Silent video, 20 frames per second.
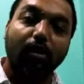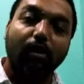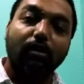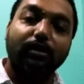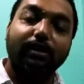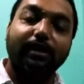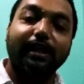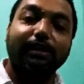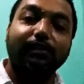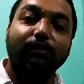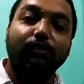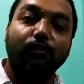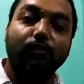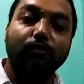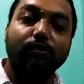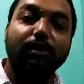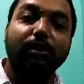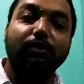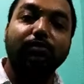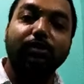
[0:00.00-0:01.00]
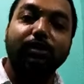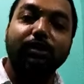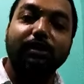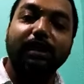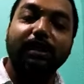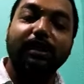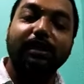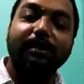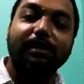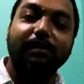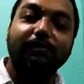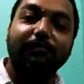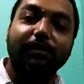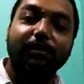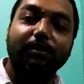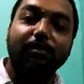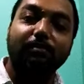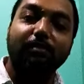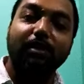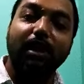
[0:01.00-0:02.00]
that cools down inside the
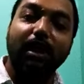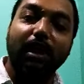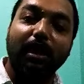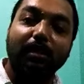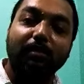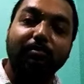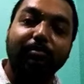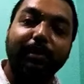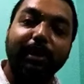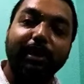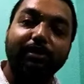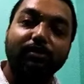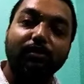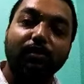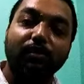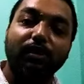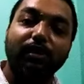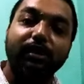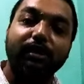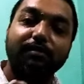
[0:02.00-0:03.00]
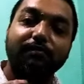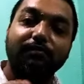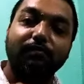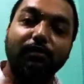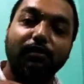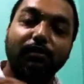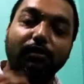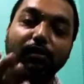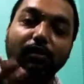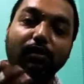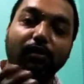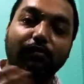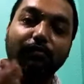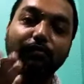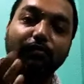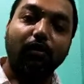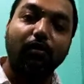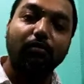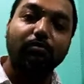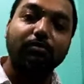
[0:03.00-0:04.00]
surface of the earth. Based on these
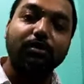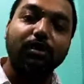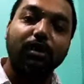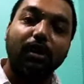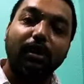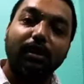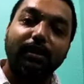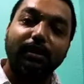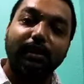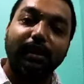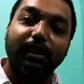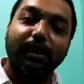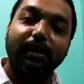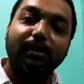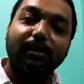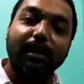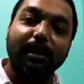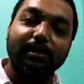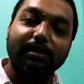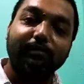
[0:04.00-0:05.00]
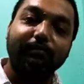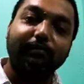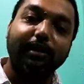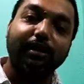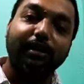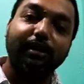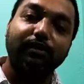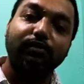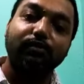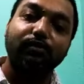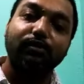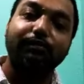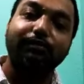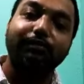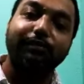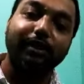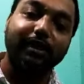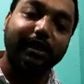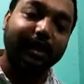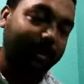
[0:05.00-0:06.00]
forms, they are classified into
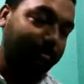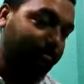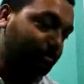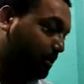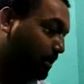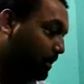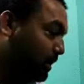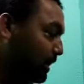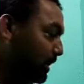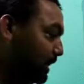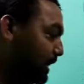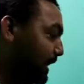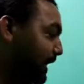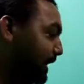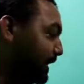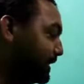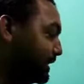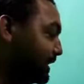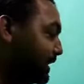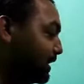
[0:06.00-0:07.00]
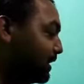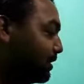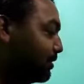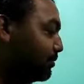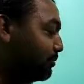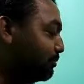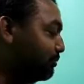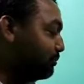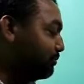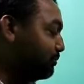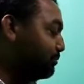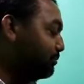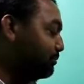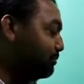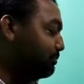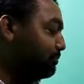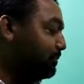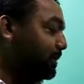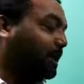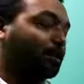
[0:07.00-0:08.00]
different types, like the
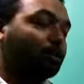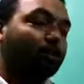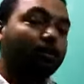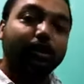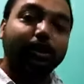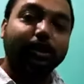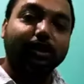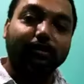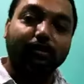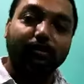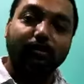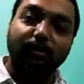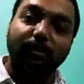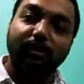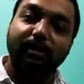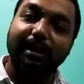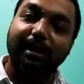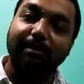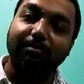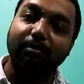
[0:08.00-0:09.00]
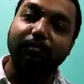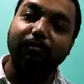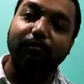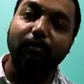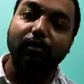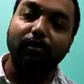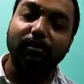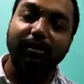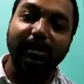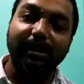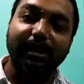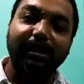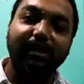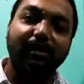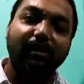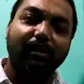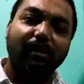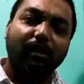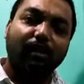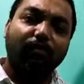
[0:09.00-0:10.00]
Bacolith. This type of rocks, they
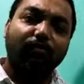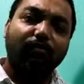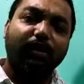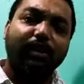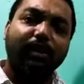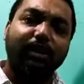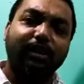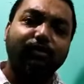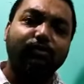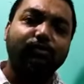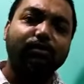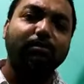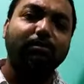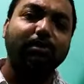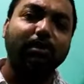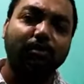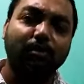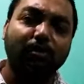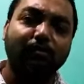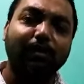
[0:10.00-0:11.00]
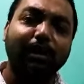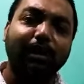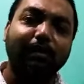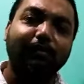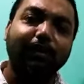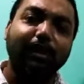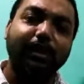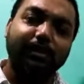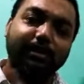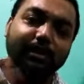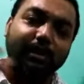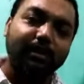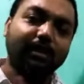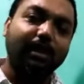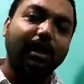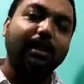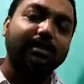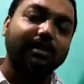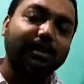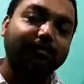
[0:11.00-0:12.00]
are when huge amount of lava inside
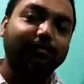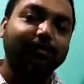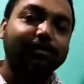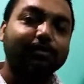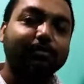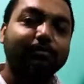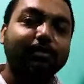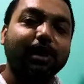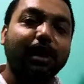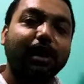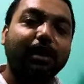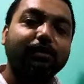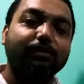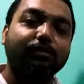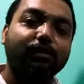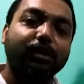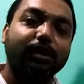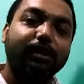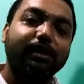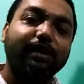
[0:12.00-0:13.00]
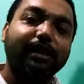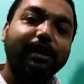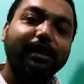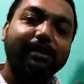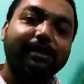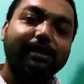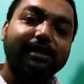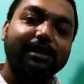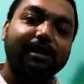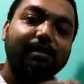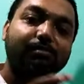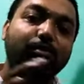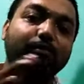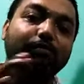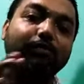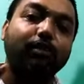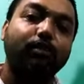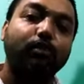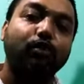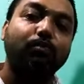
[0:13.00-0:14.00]
the surface of the earth, only it takes the shape of
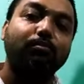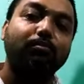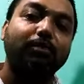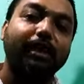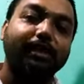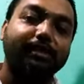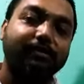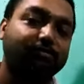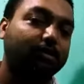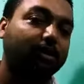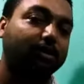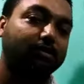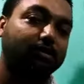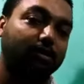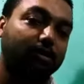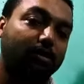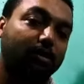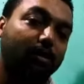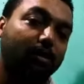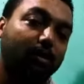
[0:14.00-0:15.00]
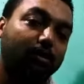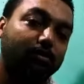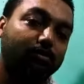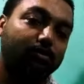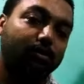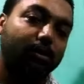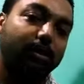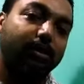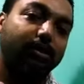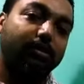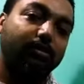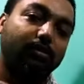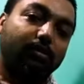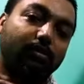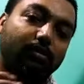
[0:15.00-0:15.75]
a dome like structure. So it